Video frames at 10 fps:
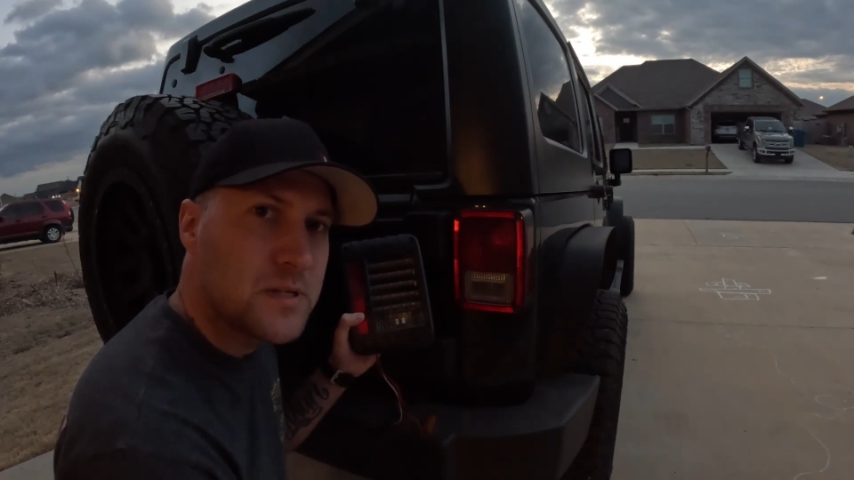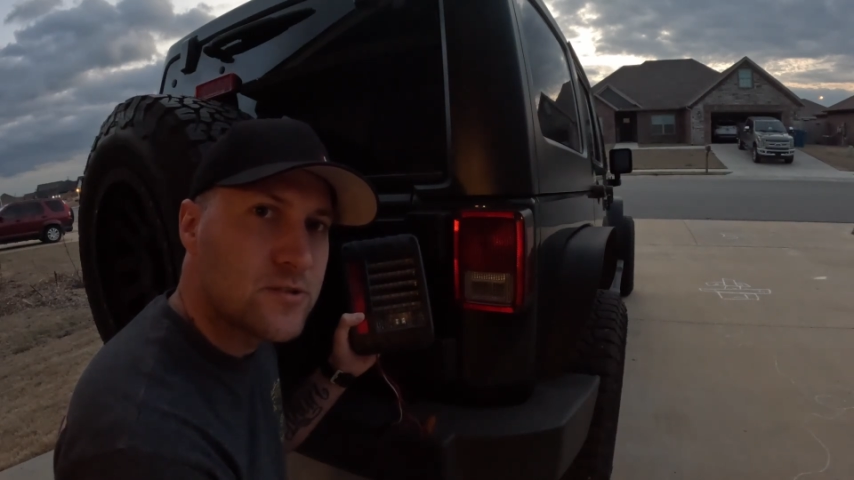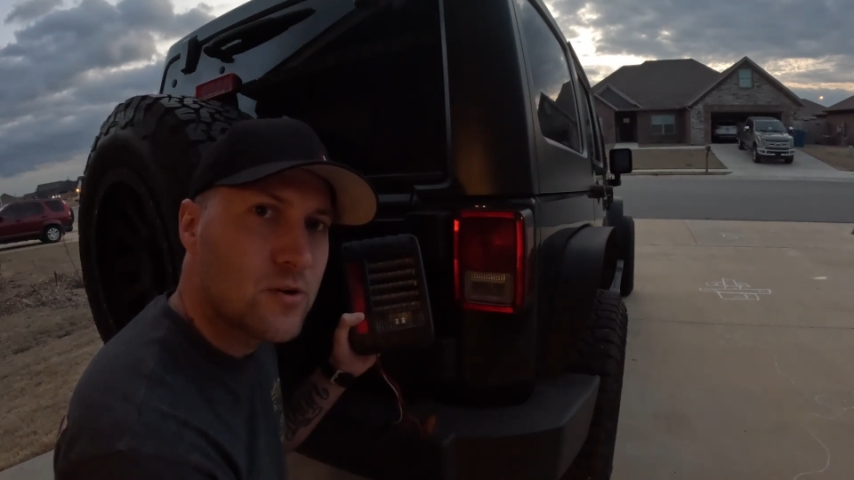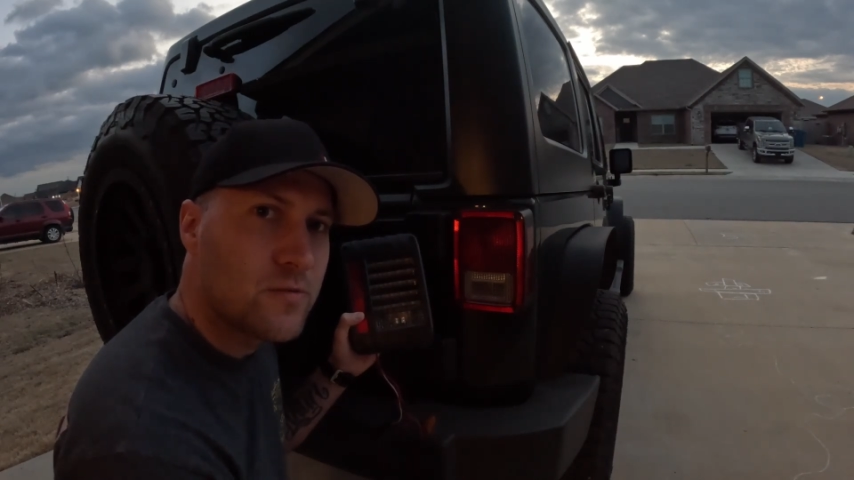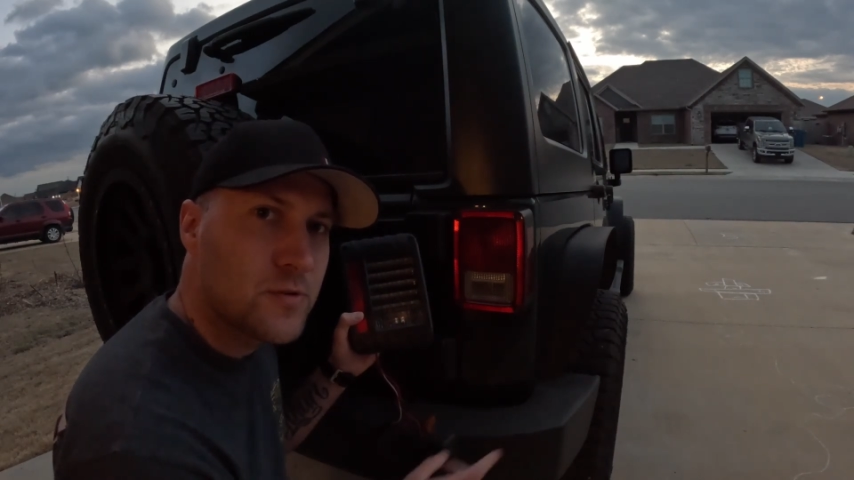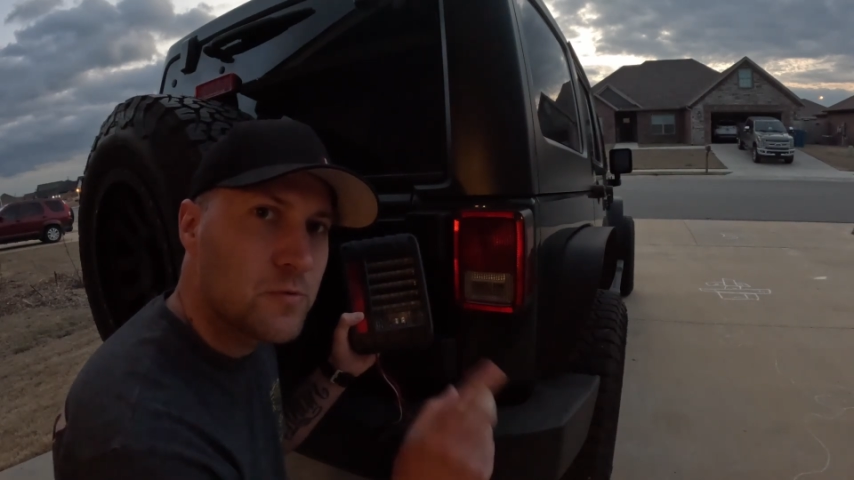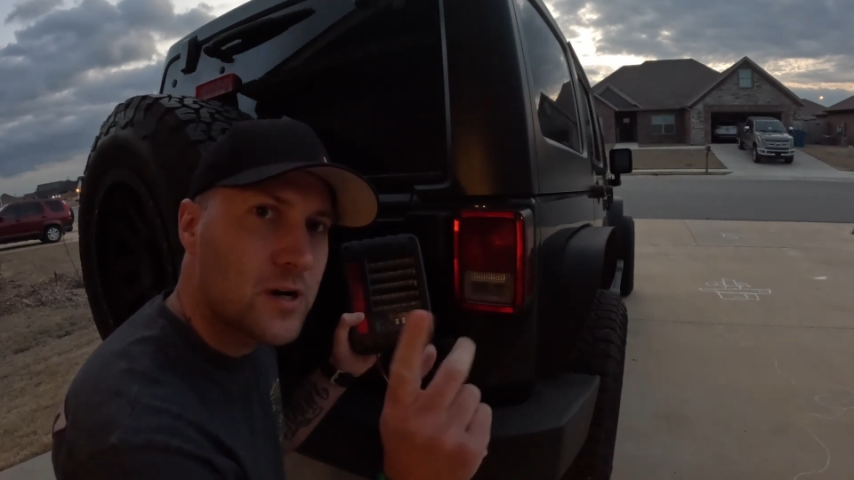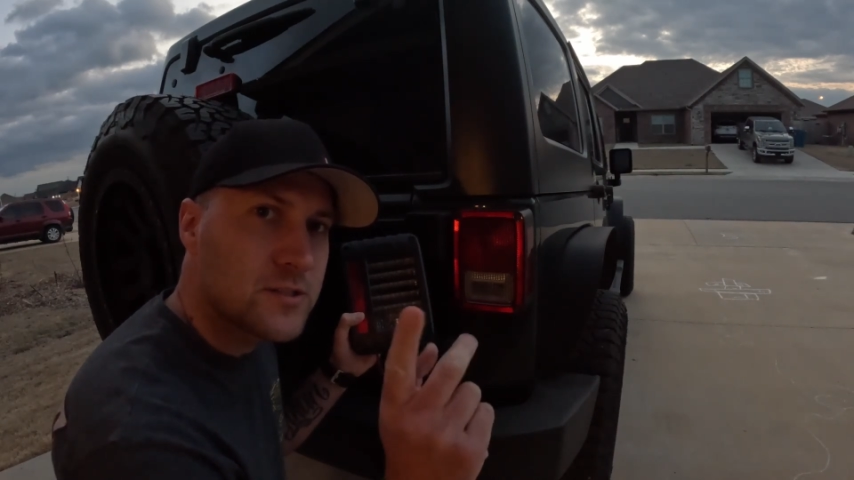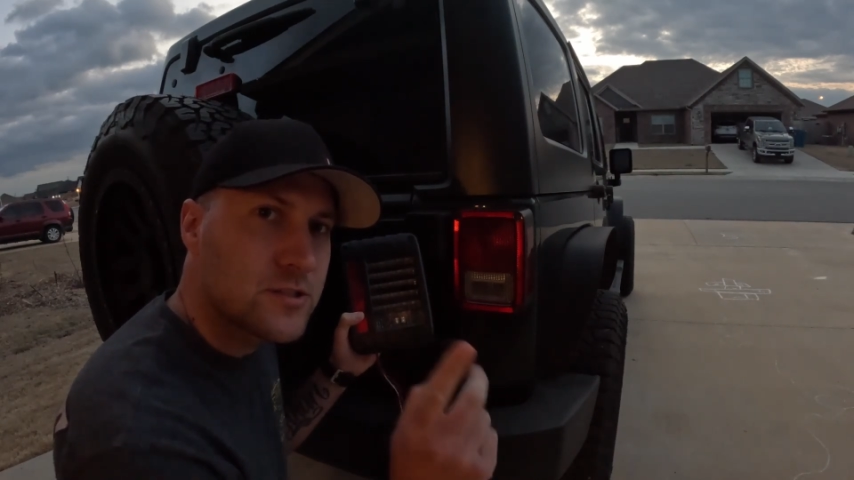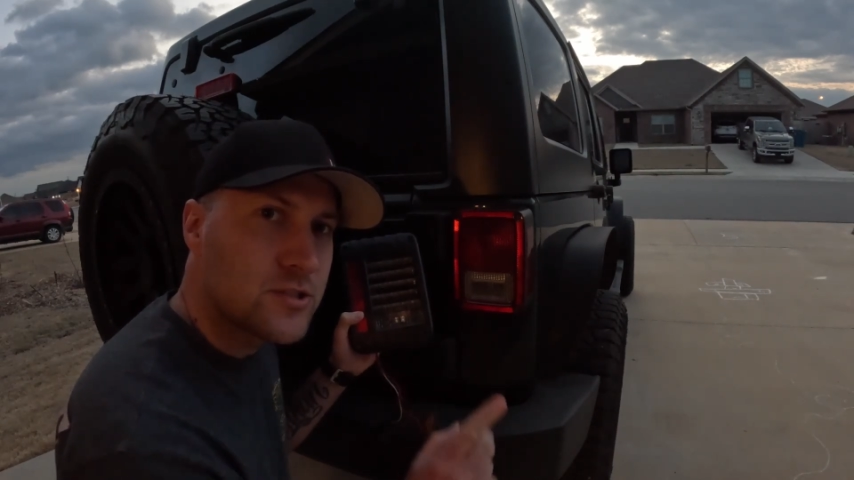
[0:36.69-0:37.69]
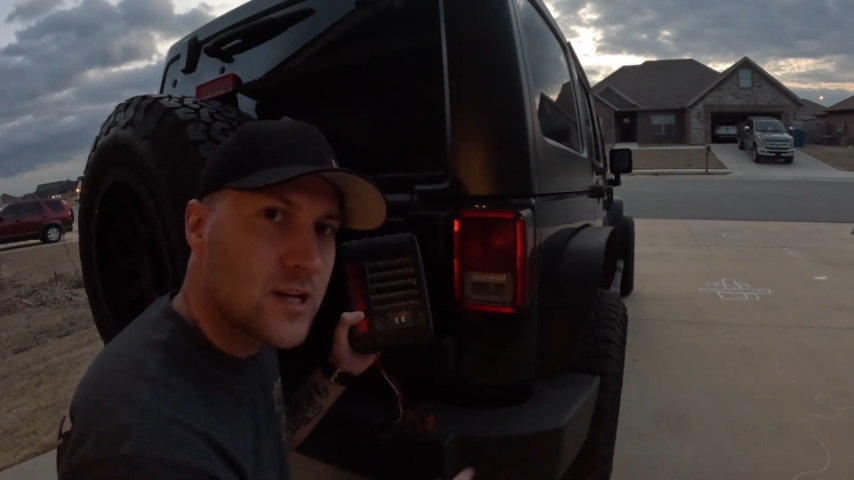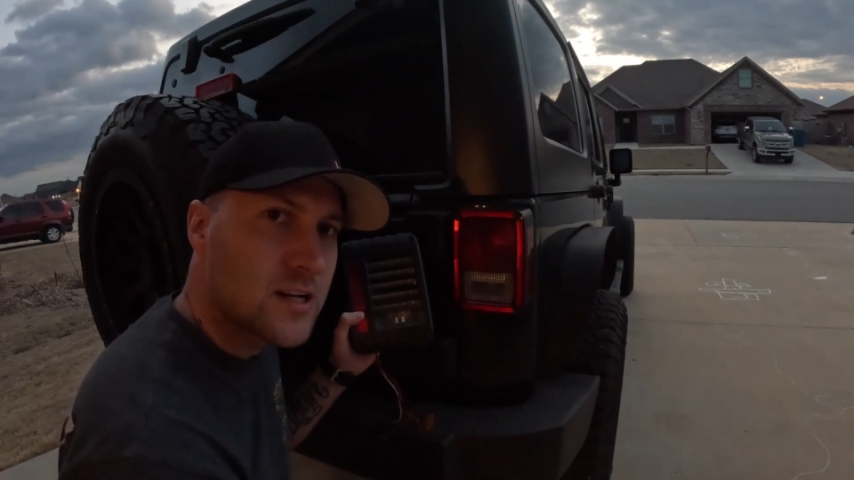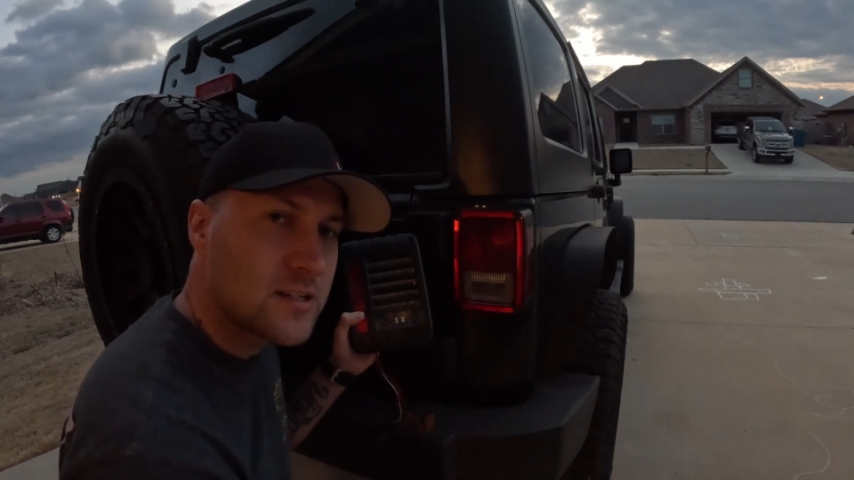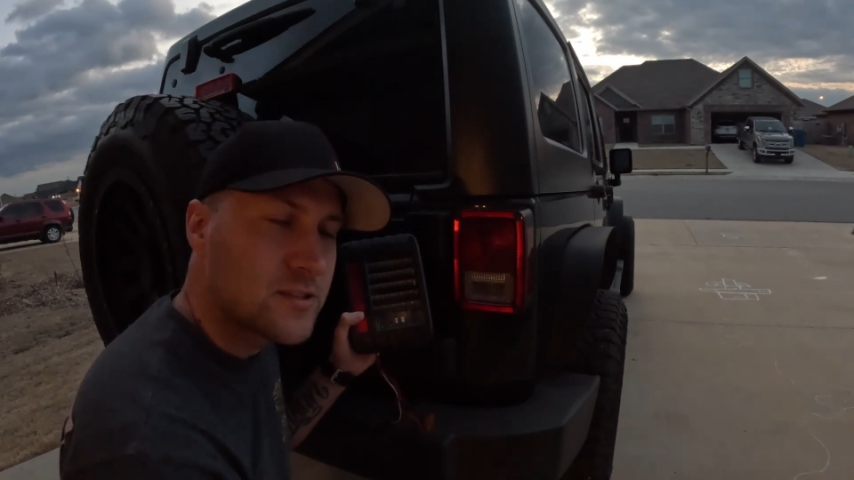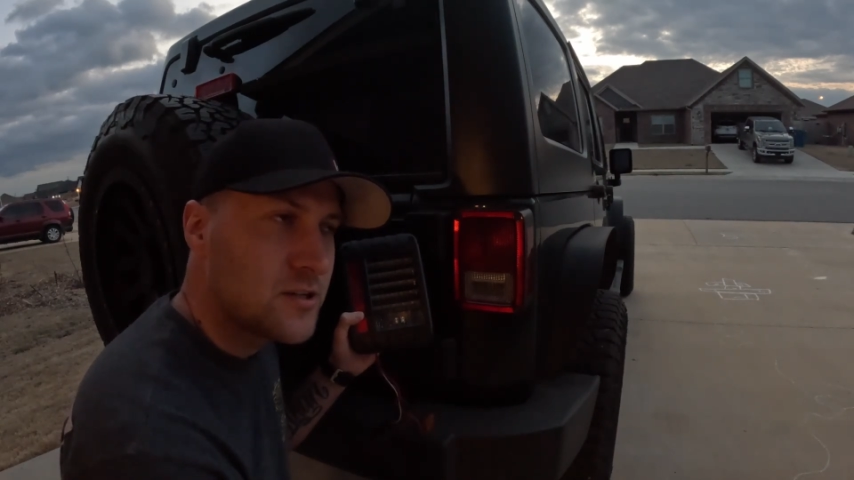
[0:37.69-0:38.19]
Joel, if you're watching, shout
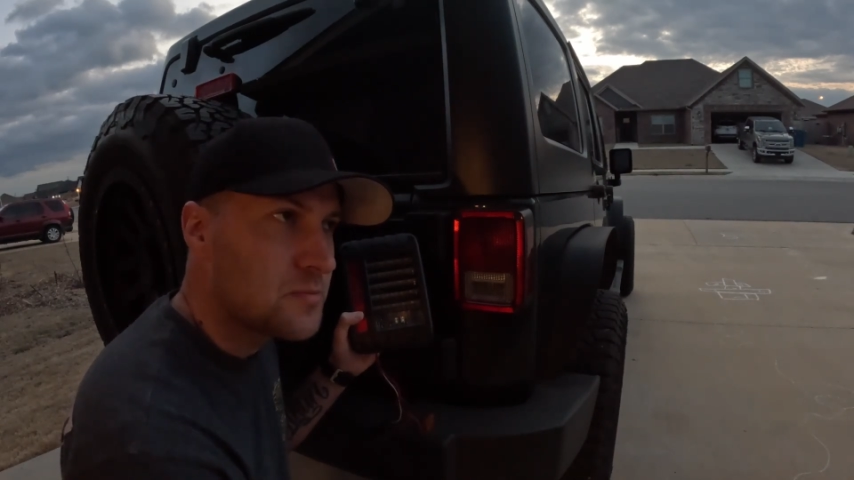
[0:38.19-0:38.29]
out to you,